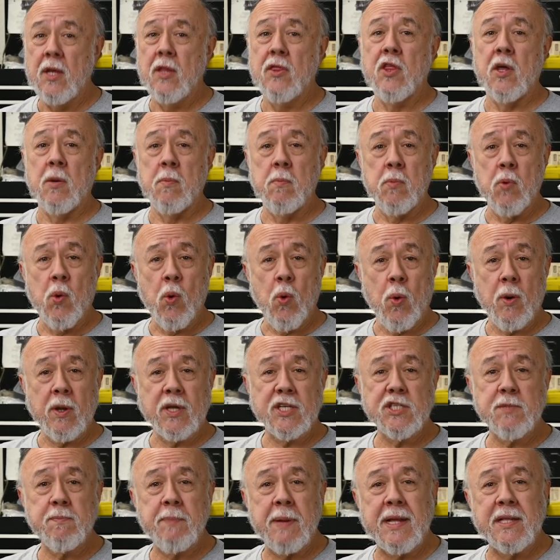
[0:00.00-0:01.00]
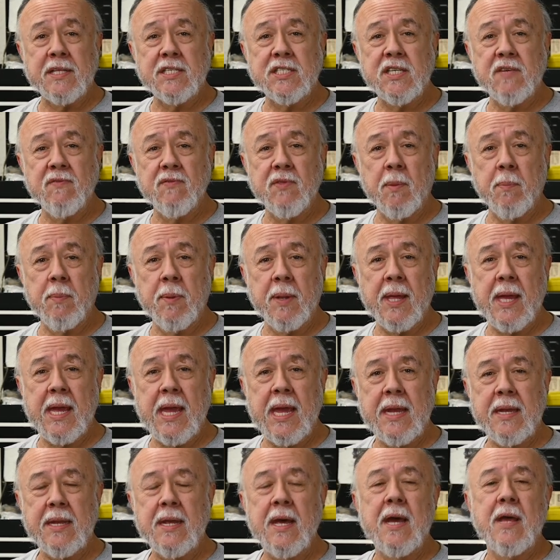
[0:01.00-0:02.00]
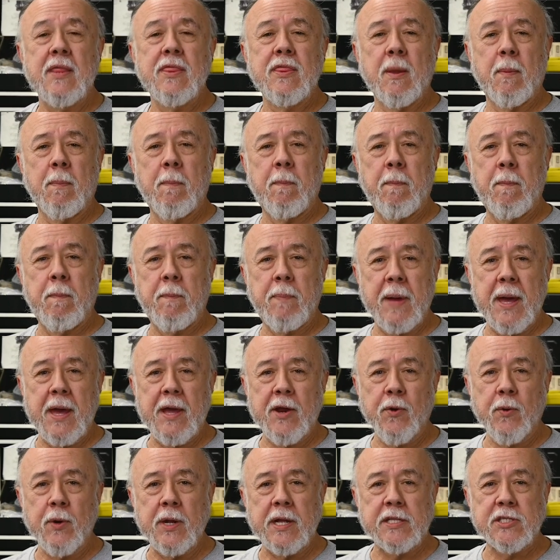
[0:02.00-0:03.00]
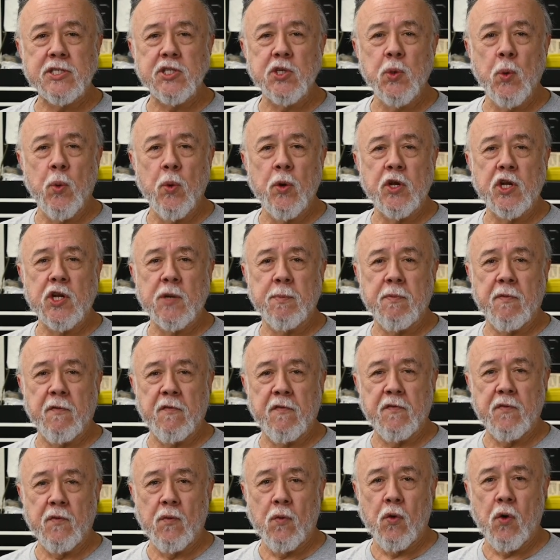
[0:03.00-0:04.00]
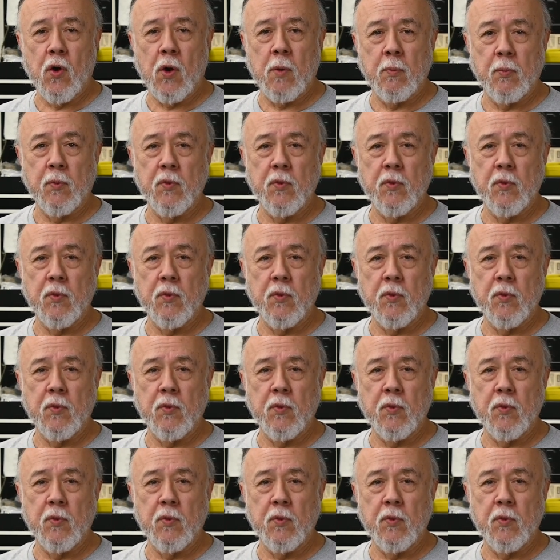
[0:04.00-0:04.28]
the more expensive the blade, the better it's going to perform.